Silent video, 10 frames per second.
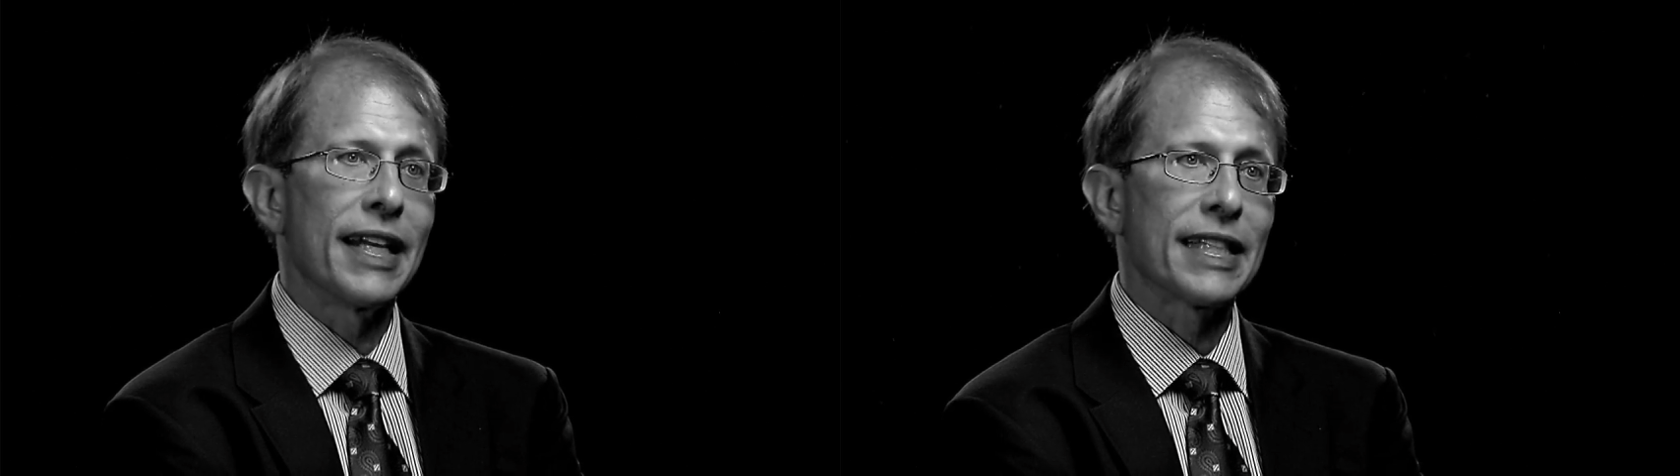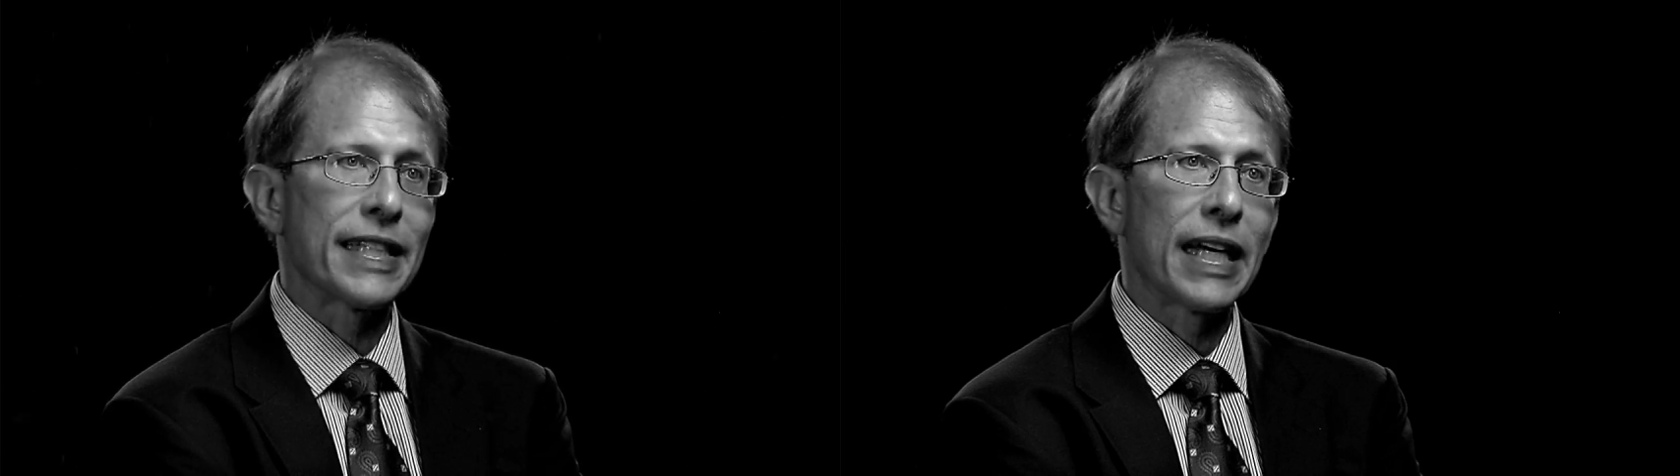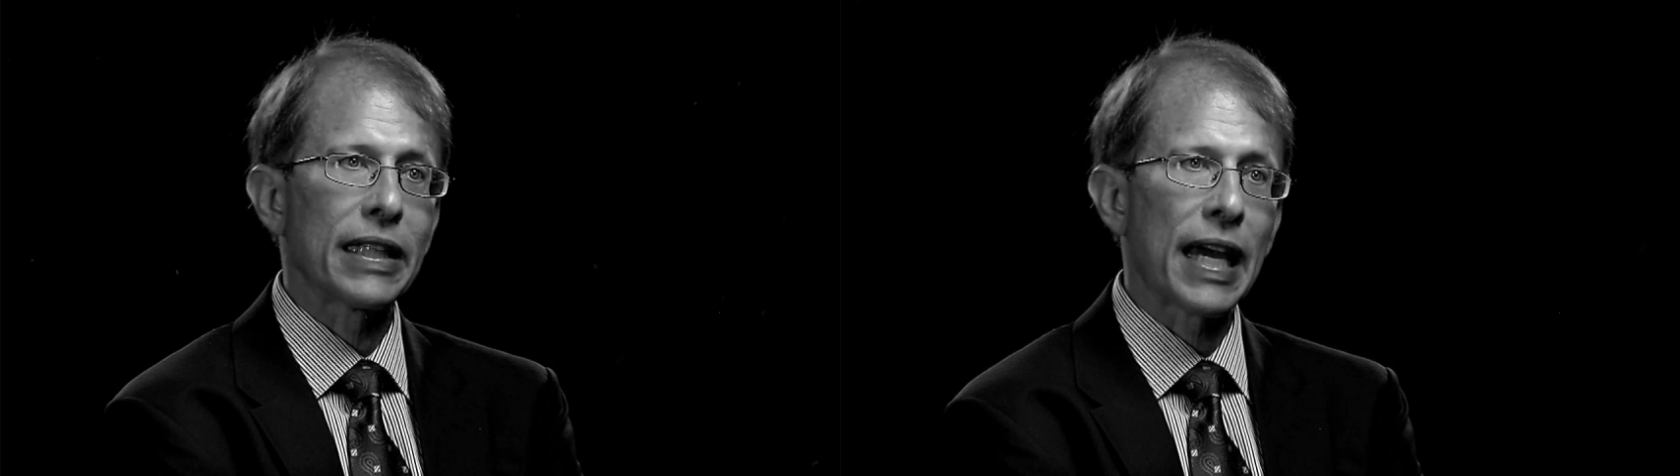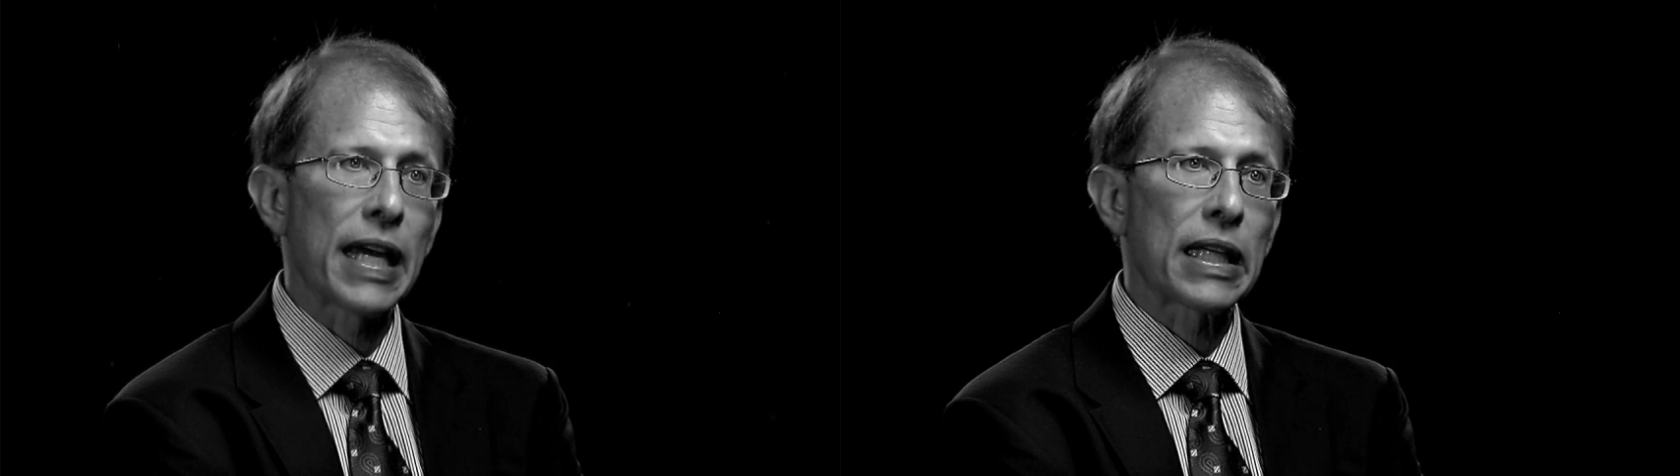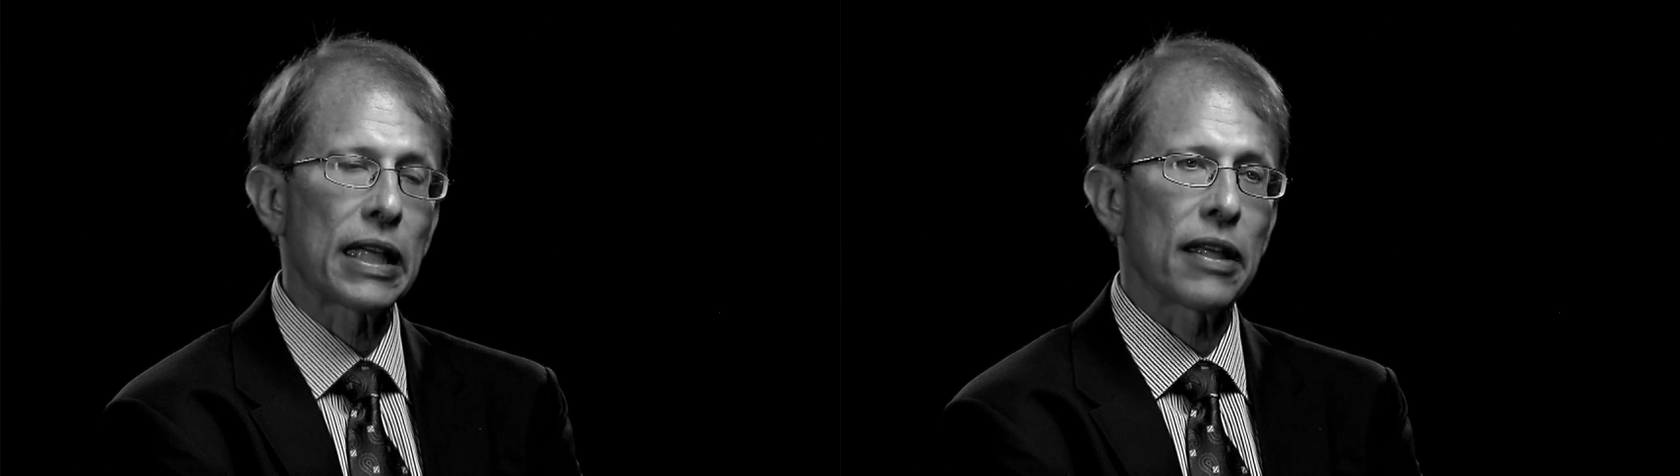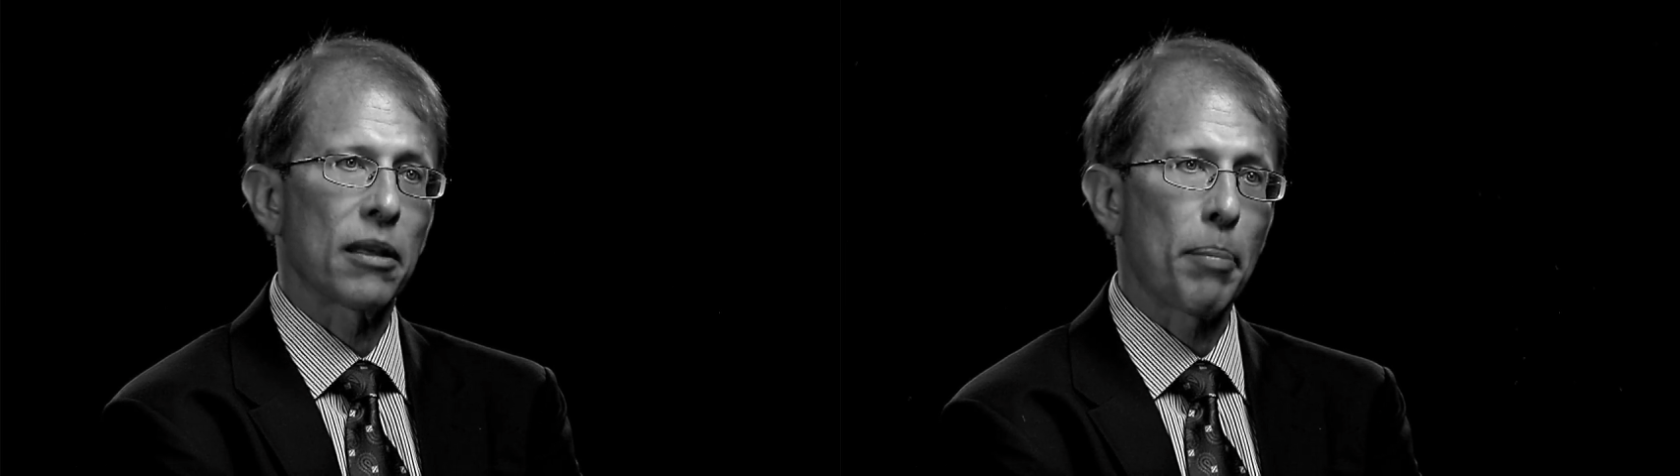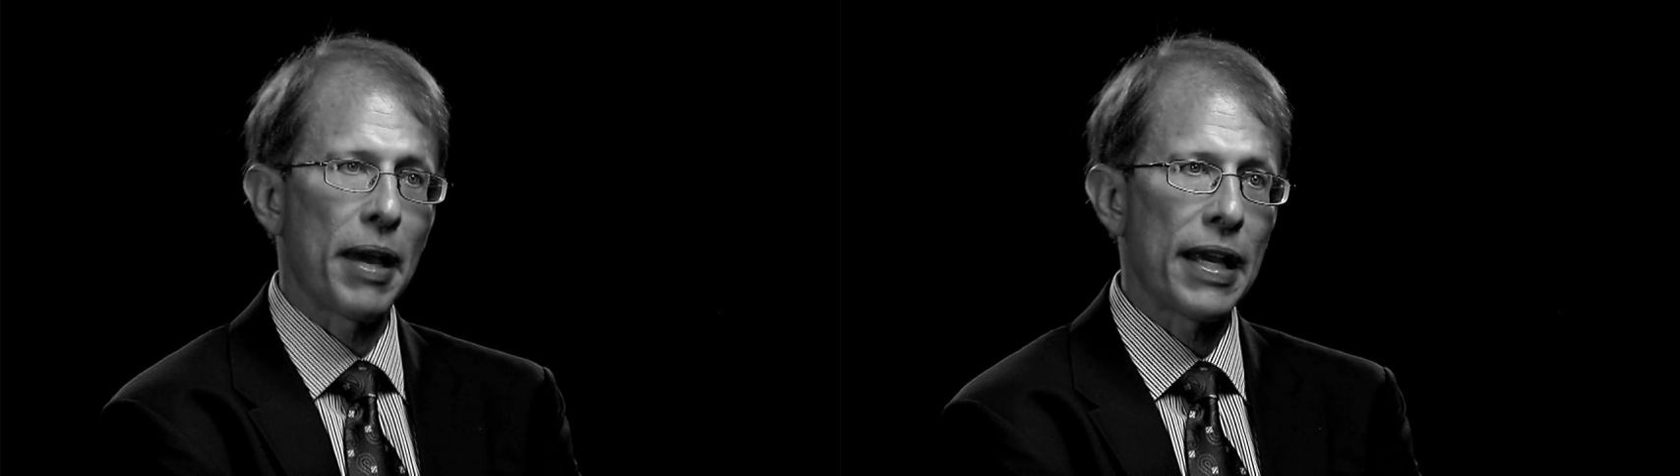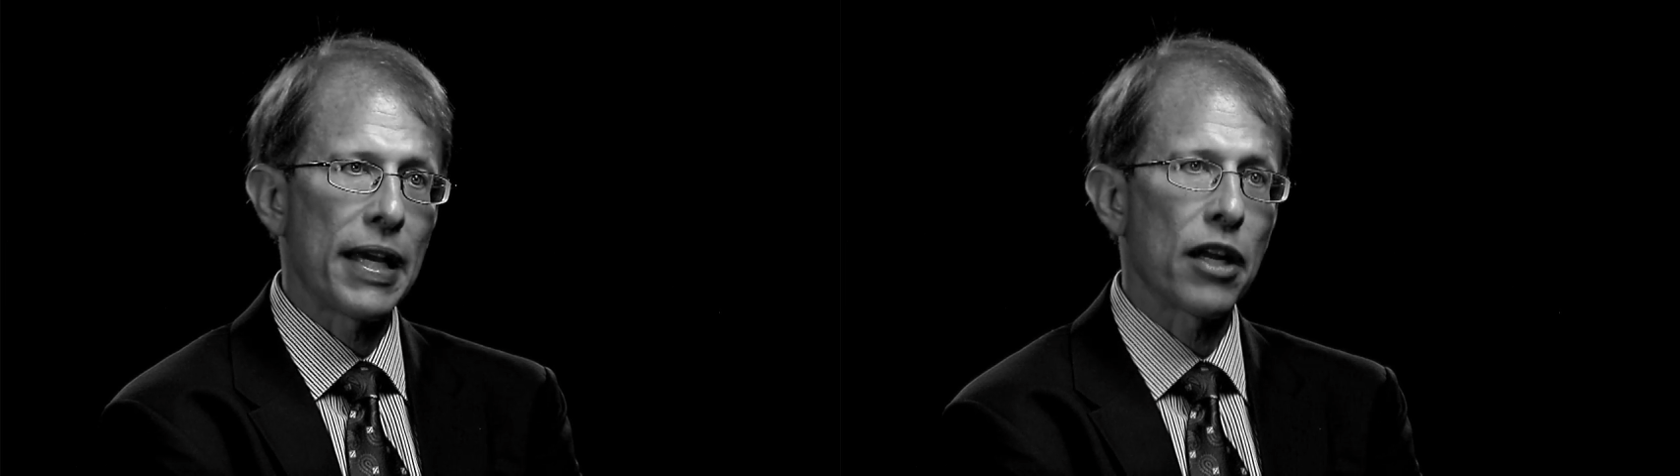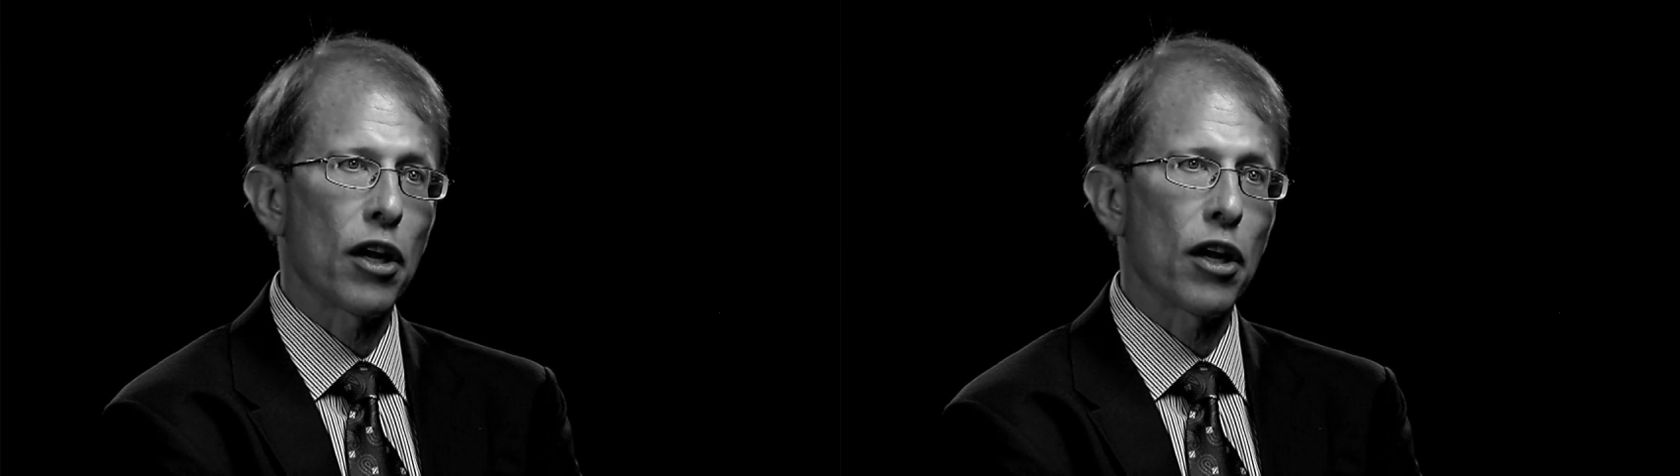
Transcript: it's not likely that the pain